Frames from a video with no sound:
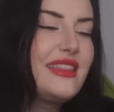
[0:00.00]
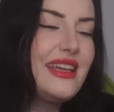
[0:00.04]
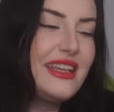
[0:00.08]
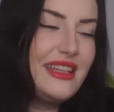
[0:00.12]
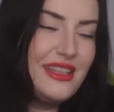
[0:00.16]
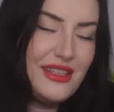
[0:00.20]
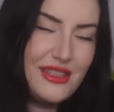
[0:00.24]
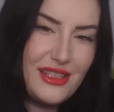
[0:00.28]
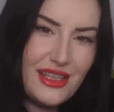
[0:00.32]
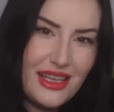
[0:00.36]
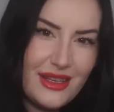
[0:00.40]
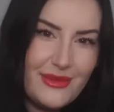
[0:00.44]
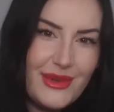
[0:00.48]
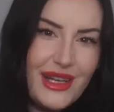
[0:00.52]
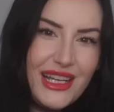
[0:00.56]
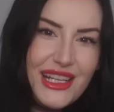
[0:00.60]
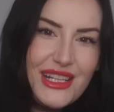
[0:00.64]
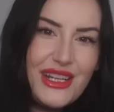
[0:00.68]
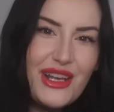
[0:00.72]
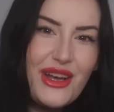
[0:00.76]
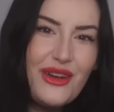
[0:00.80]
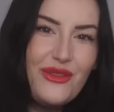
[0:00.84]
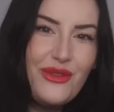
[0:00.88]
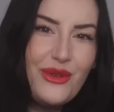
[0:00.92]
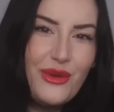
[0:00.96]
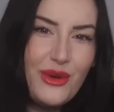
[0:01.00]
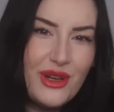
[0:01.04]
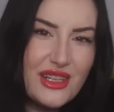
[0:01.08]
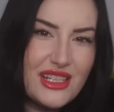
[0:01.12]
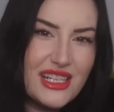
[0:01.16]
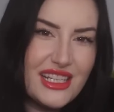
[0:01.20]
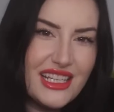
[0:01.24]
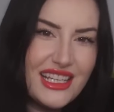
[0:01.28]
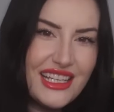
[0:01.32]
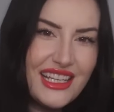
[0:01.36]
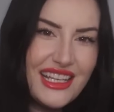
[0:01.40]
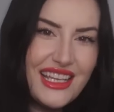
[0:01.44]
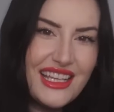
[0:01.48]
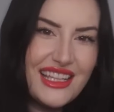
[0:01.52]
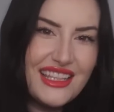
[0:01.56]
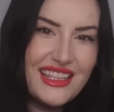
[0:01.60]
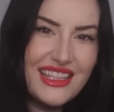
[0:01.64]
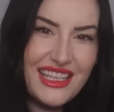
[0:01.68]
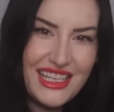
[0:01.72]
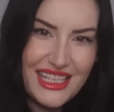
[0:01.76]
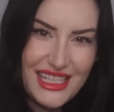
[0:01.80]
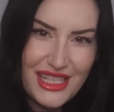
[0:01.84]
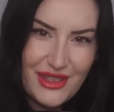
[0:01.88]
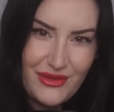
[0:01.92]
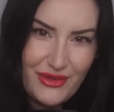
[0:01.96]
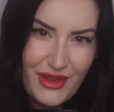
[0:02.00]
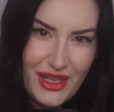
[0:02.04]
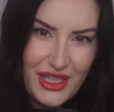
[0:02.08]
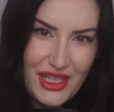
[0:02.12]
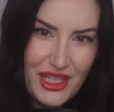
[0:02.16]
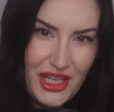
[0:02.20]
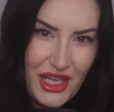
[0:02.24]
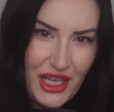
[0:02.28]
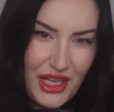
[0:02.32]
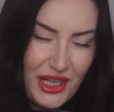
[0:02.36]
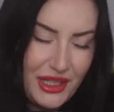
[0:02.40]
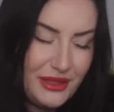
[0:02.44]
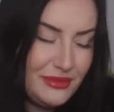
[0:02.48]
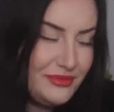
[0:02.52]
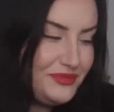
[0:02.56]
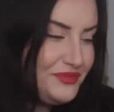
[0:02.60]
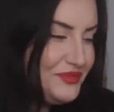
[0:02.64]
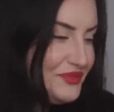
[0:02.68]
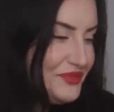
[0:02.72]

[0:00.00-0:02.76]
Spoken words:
Thank you so much for watching this video.